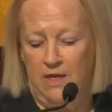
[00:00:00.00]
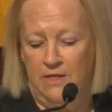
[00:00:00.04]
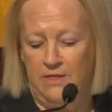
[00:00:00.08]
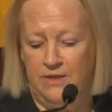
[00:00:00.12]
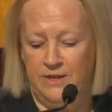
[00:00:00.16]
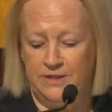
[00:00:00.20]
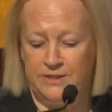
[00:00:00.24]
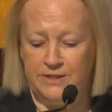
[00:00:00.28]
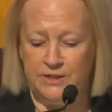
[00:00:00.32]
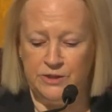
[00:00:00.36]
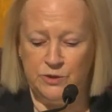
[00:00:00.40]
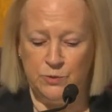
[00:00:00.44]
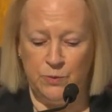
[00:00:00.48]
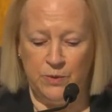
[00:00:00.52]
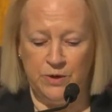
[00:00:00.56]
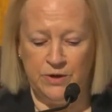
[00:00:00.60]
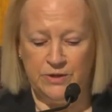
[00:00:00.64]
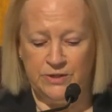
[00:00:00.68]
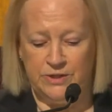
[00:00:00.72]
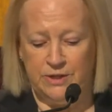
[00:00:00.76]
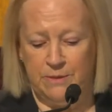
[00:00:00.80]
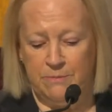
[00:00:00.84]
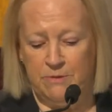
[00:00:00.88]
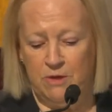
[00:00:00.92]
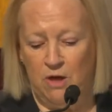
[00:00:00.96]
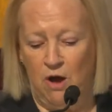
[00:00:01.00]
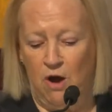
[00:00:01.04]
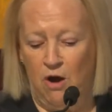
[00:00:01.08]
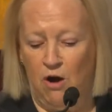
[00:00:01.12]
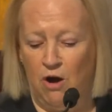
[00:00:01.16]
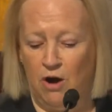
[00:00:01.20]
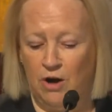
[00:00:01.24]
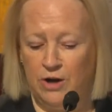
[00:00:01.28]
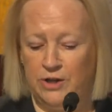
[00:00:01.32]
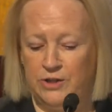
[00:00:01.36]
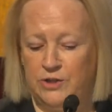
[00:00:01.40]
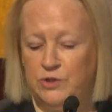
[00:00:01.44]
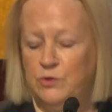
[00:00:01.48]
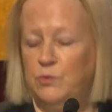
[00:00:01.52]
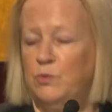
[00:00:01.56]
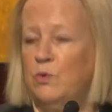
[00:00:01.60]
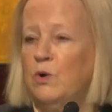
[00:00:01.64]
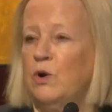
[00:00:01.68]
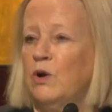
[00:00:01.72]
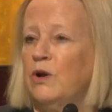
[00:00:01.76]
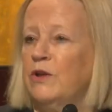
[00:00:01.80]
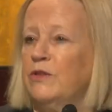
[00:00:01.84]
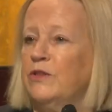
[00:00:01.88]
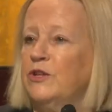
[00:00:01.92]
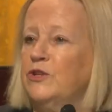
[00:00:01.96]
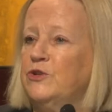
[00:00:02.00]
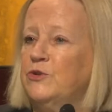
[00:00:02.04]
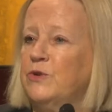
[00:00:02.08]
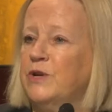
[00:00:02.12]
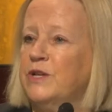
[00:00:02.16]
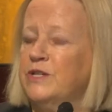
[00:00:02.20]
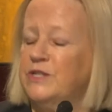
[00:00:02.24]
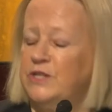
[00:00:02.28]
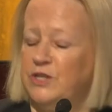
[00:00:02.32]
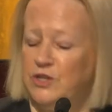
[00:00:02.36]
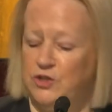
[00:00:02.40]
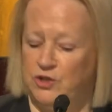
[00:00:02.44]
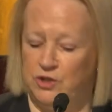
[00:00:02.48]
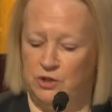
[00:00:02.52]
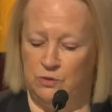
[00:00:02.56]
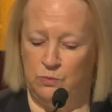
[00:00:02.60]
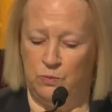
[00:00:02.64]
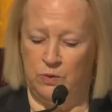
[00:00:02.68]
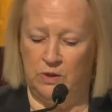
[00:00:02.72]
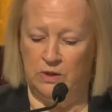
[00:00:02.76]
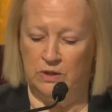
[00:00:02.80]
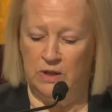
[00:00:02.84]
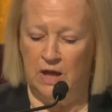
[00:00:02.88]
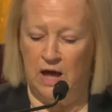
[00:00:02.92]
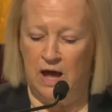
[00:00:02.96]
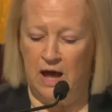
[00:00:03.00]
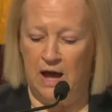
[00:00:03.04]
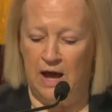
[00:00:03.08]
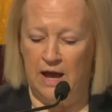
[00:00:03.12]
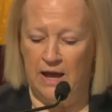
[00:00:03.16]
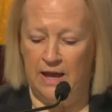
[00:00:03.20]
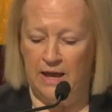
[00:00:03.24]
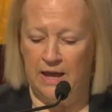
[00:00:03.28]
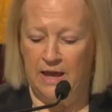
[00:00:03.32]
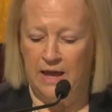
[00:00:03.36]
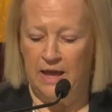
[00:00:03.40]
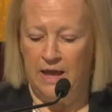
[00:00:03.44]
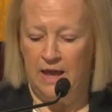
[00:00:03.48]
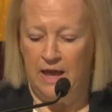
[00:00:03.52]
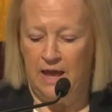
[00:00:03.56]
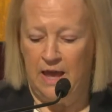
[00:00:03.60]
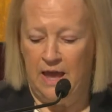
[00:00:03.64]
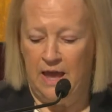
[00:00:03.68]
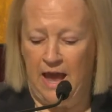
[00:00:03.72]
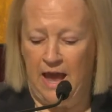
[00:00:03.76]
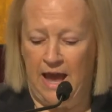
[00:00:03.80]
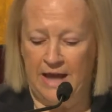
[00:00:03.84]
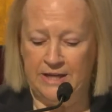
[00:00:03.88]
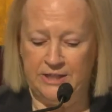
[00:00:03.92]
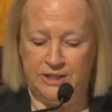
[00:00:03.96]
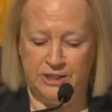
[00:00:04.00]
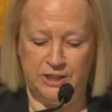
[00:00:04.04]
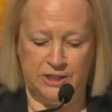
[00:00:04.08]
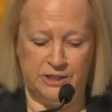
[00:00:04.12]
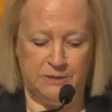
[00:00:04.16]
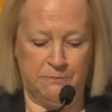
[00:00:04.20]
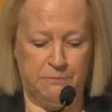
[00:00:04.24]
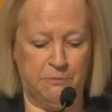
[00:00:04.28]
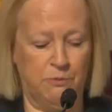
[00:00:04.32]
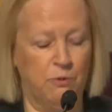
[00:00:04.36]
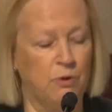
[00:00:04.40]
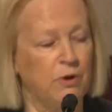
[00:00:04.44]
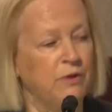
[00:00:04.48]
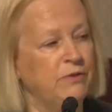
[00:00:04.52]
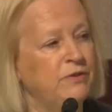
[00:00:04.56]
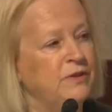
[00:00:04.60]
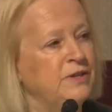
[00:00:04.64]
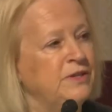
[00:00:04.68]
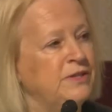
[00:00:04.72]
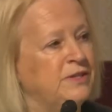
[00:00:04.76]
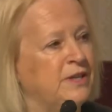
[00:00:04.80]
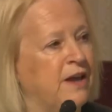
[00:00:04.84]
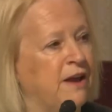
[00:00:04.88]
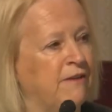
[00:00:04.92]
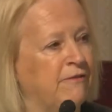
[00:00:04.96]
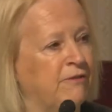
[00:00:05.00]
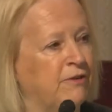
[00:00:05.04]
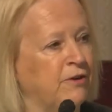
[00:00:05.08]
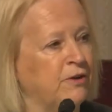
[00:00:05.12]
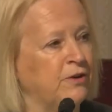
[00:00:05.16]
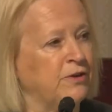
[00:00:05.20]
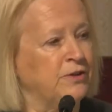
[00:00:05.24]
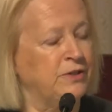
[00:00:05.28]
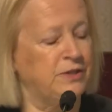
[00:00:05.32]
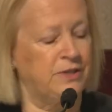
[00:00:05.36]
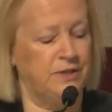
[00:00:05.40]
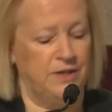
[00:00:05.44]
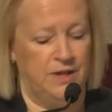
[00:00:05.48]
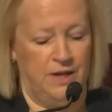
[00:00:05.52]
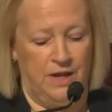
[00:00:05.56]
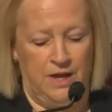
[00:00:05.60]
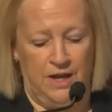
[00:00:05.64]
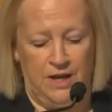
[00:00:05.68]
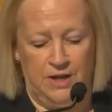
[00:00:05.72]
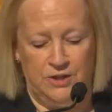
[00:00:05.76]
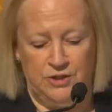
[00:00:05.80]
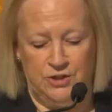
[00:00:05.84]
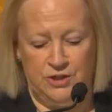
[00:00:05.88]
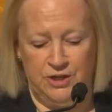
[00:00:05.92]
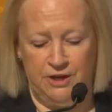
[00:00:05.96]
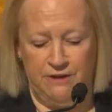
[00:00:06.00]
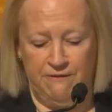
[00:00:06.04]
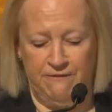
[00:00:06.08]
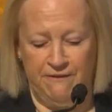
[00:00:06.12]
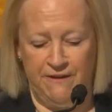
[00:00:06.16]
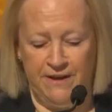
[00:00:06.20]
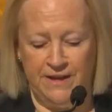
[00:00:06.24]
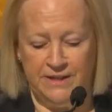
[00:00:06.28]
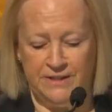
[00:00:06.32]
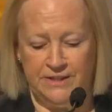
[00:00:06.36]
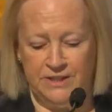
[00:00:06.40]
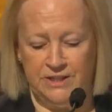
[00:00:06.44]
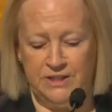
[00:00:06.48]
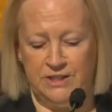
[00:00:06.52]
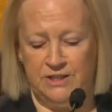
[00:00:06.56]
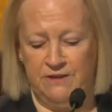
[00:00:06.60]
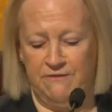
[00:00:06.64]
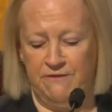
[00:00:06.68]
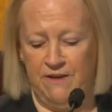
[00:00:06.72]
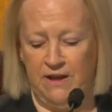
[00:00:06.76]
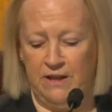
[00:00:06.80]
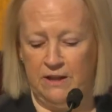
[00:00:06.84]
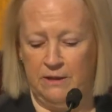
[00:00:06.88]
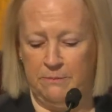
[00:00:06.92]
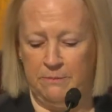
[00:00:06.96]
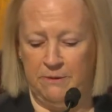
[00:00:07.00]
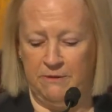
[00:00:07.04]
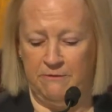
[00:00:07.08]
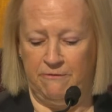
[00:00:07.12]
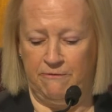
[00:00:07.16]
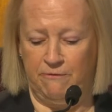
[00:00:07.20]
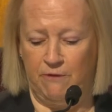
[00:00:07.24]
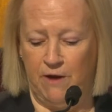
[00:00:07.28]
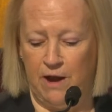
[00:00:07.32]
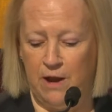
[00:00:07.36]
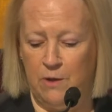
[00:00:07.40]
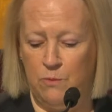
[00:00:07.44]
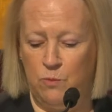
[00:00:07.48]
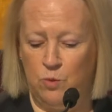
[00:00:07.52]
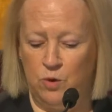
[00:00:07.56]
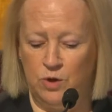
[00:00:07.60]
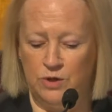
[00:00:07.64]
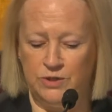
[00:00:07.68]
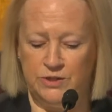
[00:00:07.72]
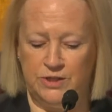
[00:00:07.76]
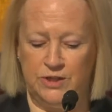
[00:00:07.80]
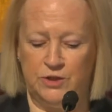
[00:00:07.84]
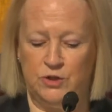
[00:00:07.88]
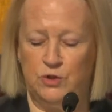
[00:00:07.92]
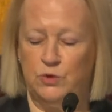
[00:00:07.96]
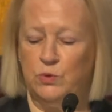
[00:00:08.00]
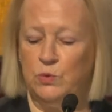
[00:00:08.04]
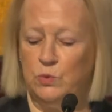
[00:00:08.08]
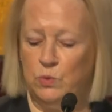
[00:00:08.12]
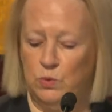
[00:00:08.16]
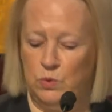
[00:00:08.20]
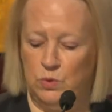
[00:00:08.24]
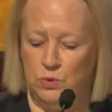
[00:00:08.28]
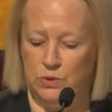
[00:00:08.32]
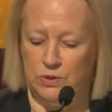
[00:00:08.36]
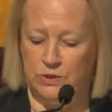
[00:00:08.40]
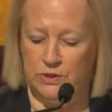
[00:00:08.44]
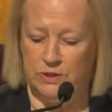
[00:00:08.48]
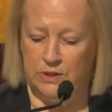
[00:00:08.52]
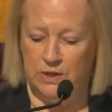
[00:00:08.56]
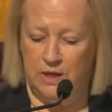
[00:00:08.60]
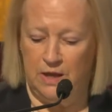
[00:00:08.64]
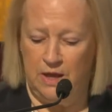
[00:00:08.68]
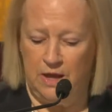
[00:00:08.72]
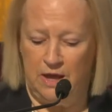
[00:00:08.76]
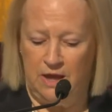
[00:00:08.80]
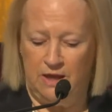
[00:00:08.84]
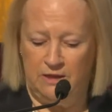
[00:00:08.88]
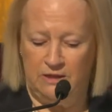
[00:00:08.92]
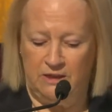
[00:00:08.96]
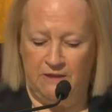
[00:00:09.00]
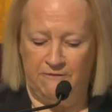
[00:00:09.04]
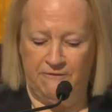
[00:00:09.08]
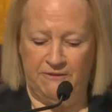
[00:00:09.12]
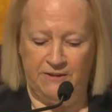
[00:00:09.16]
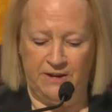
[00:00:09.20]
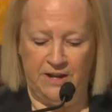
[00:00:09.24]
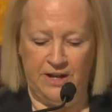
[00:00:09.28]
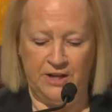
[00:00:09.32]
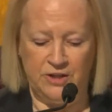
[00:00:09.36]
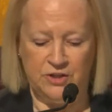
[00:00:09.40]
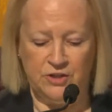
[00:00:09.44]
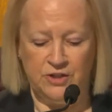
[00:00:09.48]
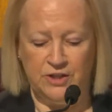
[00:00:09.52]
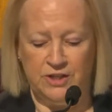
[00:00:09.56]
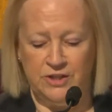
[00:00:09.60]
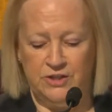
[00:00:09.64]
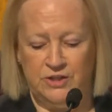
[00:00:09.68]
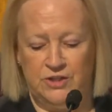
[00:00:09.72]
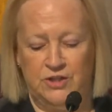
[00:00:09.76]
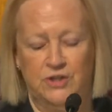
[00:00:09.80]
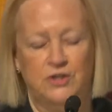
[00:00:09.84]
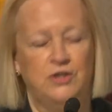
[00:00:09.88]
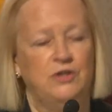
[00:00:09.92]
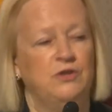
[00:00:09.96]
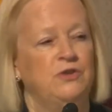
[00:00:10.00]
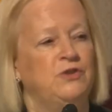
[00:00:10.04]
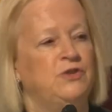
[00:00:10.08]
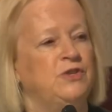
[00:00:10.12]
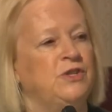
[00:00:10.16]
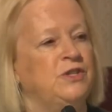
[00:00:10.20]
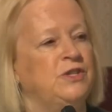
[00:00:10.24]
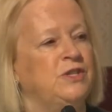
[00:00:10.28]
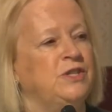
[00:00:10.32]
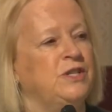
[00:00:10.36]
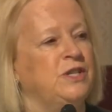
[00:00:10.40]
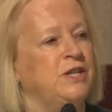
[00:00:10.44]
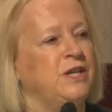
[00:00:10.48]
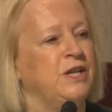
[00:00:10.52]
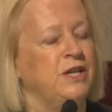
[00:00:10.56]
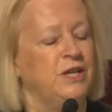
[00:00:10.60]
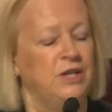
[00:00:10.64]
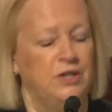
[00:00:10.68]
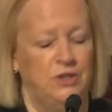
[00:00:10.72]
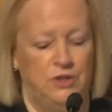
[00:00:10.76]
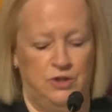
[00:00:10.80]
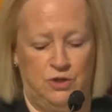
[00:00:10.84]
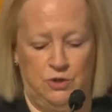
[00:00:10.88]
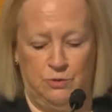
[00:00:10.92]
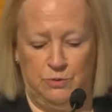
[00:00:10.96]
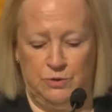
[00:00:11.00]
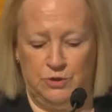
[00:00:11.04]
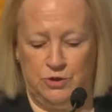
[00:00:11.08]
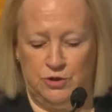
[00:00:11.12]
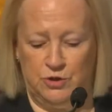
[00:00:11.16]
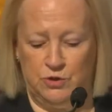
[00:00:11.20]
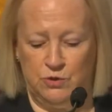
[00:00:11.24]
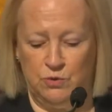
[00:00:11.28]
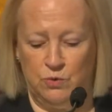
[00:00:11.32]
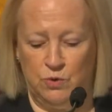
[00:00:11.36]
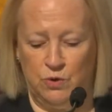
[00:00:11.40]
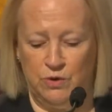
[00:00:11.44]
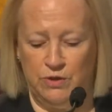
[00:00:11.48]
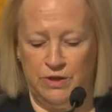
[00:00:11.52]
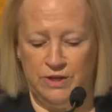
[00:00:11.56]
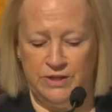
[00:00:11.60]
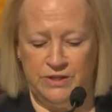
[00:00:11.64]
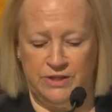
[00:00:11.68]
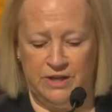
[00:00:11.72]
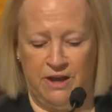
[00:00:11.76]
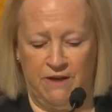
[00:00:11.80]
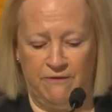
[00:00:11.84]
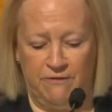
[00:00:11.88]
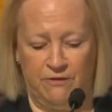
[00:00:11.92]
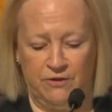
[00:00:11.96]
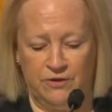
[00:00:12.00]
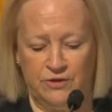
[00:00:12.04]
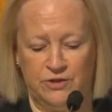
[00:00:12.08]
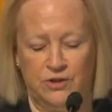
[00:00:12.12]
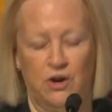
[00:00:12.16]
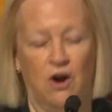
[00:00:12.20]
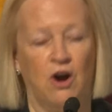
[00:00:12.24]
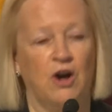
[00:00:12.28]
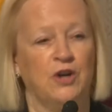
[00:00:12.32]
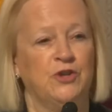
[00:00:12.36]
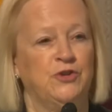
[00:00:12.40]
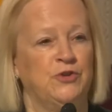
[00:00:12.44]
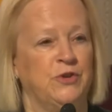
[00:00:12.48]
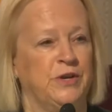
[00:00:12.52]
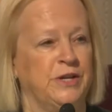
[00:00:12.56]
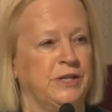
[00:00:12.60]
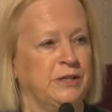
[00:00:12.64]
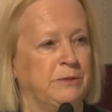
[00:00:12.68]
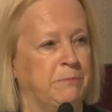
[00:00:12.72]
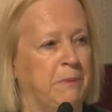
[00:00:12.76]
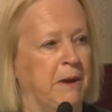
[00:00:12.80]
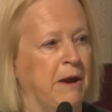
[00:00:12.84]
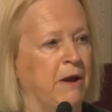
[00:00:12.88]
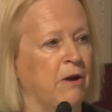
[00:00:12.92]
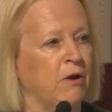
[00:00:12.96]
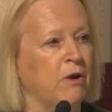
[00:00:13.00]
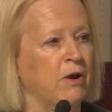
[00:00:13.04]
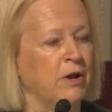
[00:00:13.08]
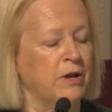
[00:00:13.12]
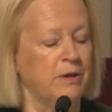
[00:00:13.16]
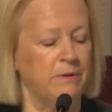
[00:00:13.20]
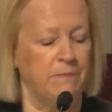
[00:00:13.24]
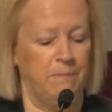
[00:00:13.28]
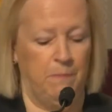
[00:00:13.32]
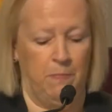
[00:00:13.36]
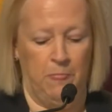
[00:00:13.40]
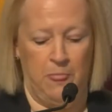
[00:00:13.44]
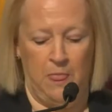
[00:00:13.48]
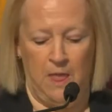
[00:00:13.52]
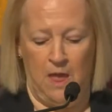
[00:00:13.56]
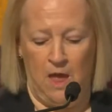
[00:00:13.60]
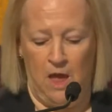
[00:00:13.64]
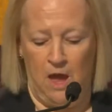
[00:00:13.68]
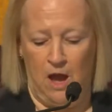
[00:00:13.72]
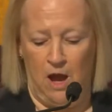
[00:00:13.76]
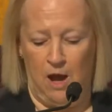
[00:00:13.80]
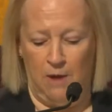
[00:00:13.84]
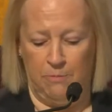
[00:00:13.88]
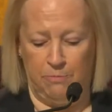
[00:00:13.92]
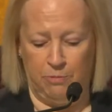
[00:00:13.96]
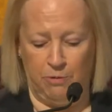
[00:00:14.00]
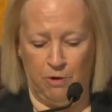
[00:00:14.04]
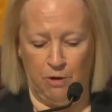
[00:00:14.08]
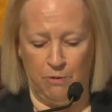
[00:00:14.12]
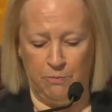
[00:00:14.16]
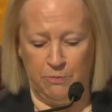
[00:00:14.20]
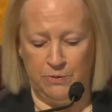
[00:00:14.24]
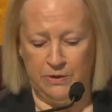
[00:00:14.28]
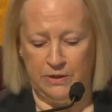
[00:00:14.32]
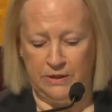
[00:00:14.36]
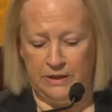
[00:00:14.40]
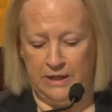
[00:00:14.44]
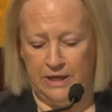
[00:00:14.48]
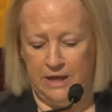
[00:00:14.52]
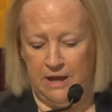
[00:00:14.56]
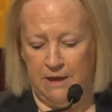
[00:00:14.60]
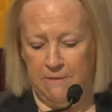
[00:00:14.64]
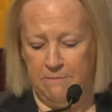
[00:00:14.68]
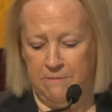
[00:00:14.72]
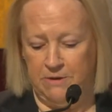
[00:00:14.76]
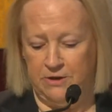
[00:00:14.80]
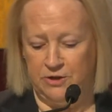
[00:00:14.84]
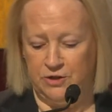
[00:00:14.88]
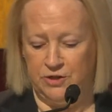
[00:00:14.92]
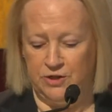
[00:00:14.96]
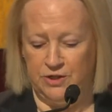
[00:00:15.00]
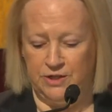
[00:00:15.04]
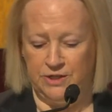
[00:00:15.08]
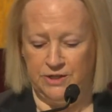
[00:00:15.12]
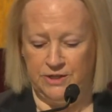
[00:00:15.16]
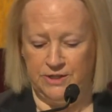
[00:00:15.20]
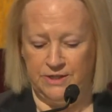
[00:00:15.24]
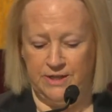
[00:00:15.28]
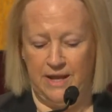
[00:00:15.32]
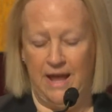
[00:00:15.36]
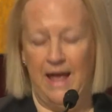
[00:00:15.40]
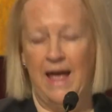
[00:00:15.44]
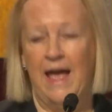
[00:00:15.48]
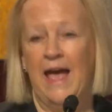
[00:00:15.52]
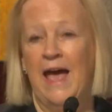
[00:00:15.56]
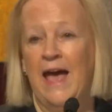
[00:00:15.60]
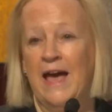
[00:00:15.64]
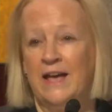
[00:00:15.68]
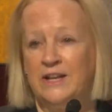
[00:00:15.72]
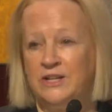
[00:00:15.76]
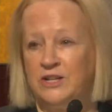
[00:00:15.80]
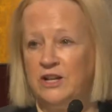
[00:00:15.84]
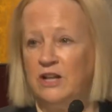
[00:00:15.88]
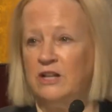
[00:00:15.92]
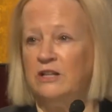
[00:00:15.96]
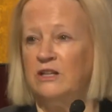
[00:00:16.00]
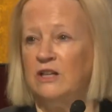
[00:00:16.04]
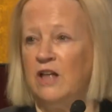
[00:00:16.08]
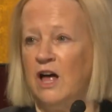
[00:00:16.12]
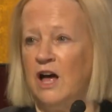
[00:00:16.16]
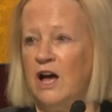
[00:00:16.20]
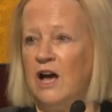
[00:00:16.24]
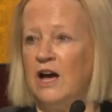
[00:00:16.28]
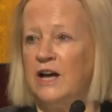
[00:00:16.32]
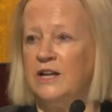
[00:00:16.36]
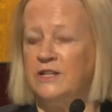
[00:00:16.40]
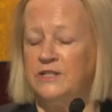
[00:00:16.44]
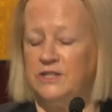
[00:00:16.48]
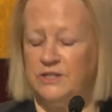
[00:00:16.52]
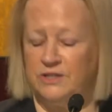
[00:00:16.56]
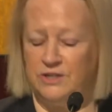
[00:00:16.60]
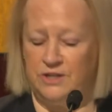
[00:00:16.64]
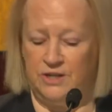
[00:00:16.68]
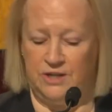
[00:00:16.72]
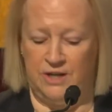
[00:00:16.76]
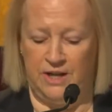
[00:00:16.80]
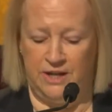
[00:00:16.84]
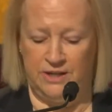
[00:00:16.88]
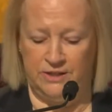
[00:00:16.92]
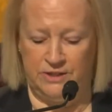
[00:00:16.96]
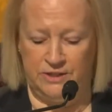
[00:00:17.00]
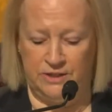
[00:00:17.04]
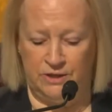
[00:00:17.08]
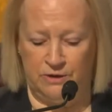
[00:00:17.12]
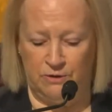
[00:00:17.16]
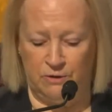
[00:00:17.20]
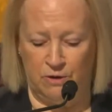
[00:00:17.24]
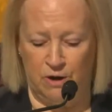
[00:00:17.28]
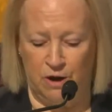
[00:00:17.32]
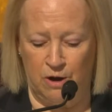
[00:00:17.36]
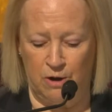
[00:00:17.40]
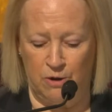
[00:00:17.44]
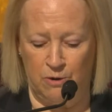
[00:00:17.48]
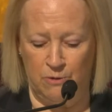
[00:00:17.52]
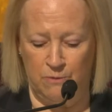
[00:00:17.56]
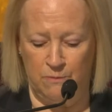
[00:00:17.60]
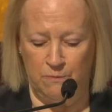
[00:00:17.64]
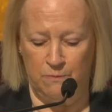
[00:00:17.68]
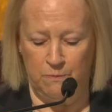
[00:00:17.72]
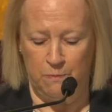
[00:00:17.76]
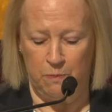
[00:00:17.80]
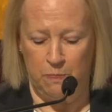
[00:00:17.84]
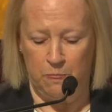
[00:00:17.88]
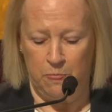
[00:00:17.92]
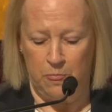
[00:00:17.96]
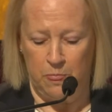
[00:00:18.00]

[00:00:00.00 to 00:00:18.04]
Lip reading: This is where some of the hardest work in the transition will lie. And to support these efforts, GFANZ is developing frameworks and tools that financial institutions need to ensure these efforts are transparent, appropriately ambitious, and aligned to net zero.